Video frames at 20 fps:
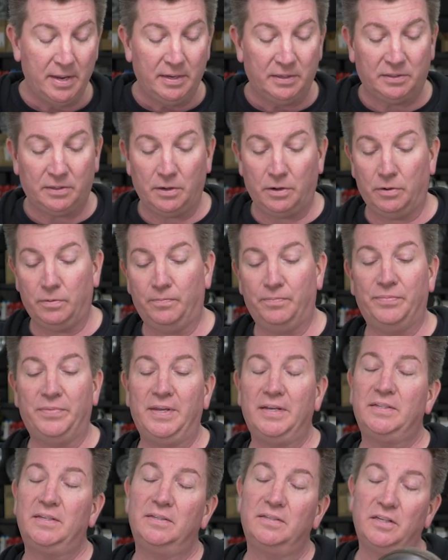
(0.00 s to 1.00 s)
So
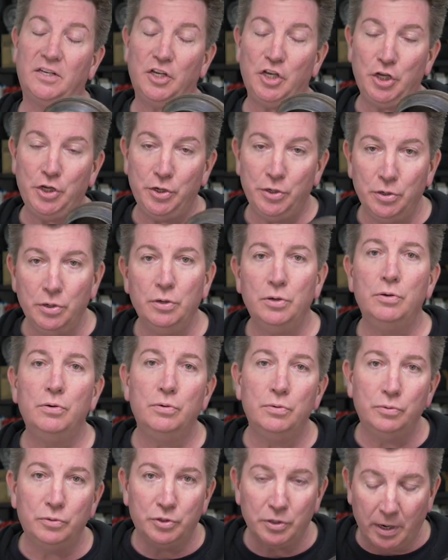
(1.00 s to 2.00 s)
this is a
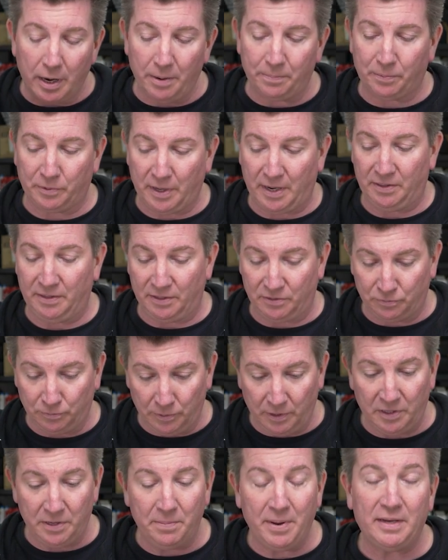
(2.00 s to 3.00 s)
huge upgrade. This
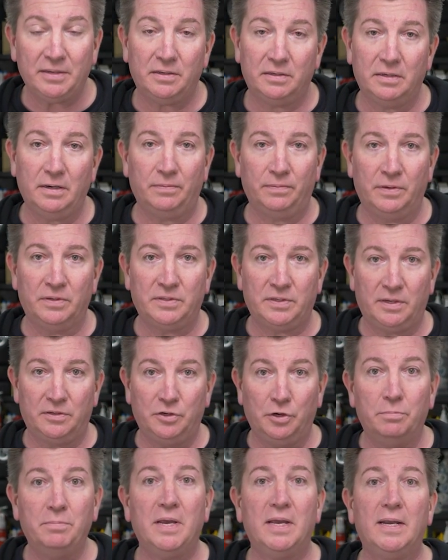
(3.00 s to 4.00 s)
really makes a difference in
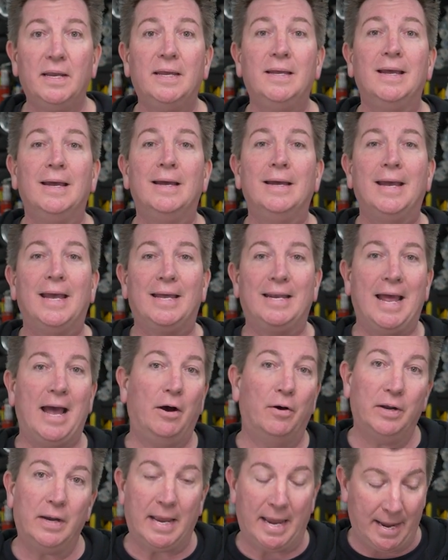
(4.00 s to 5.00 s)
your Mini and
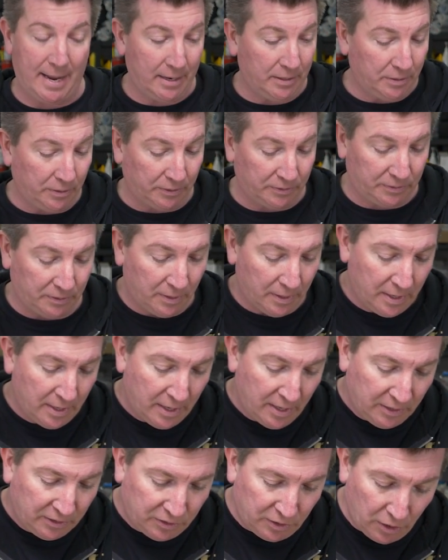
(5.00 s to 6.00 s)
how it handles.
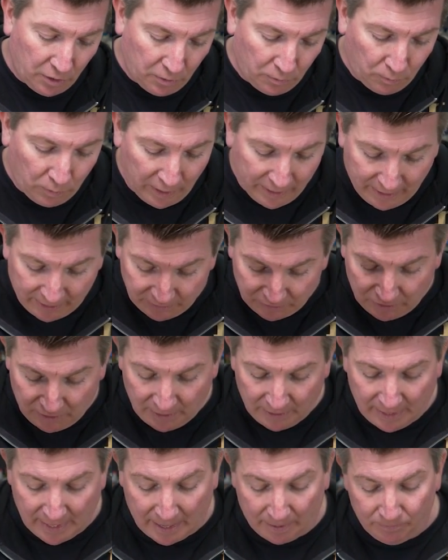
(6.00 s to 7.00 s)
So what else do
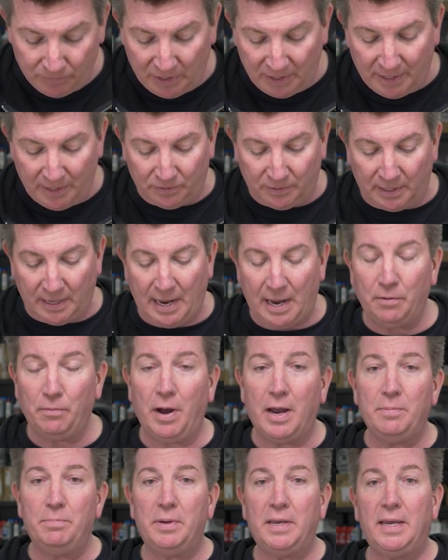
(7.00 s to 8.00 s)
you get? You get the
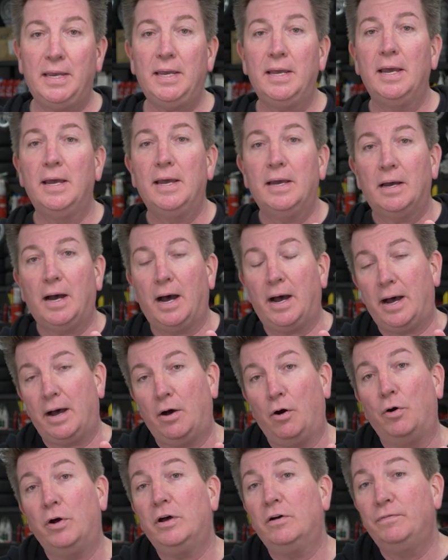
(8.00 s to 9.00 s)
KYB
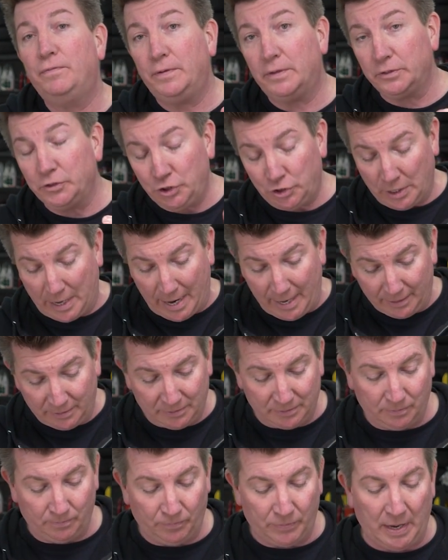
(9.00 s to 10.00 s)
oil-filled
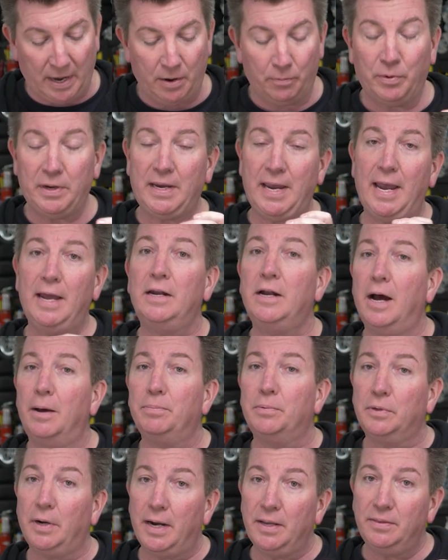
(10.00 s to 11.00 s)
shocks. We can
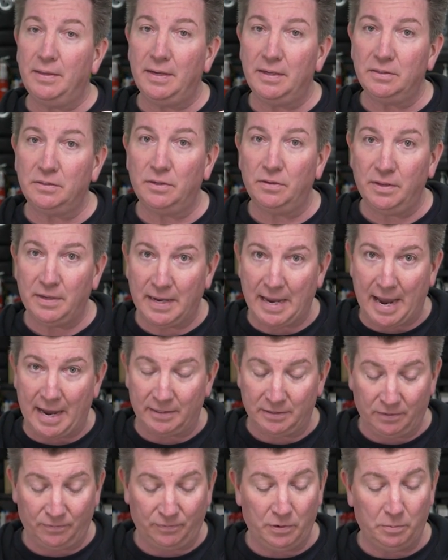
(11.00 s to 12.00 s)
upgrade these to the
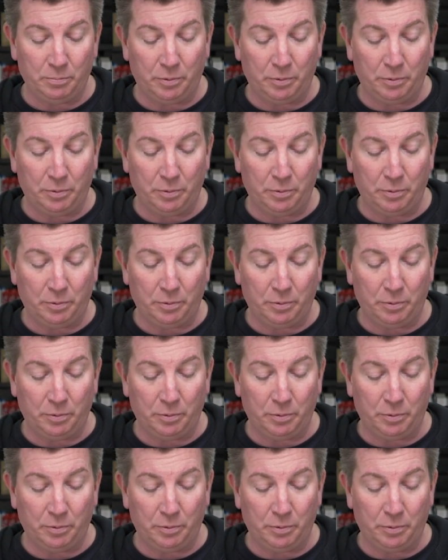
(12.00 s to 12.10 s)
gas if you